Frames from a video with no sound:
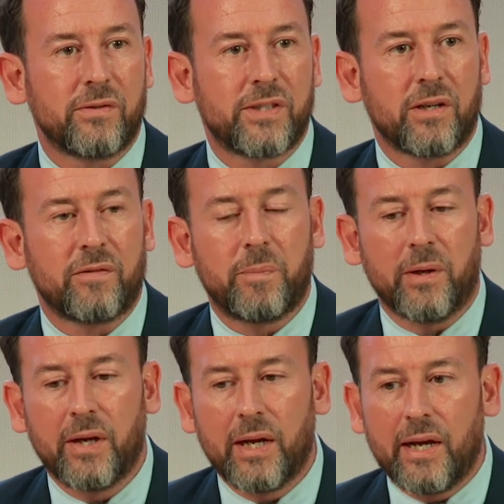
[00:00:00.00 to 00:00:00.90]
of stuff.
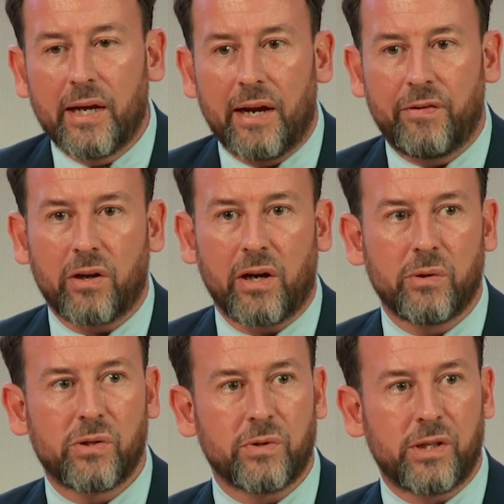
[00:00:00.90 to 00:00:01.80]
But if you're going to go
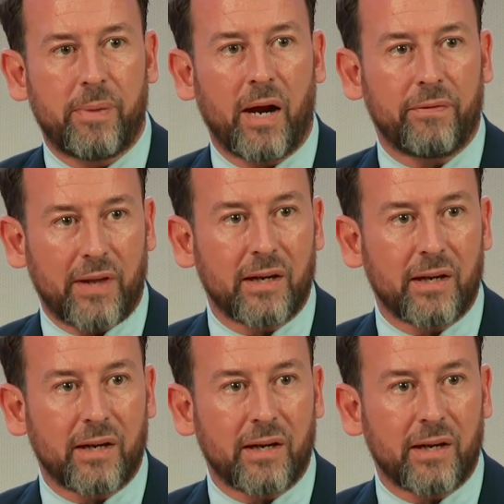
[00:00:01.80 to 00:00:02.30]
and talk to the bank,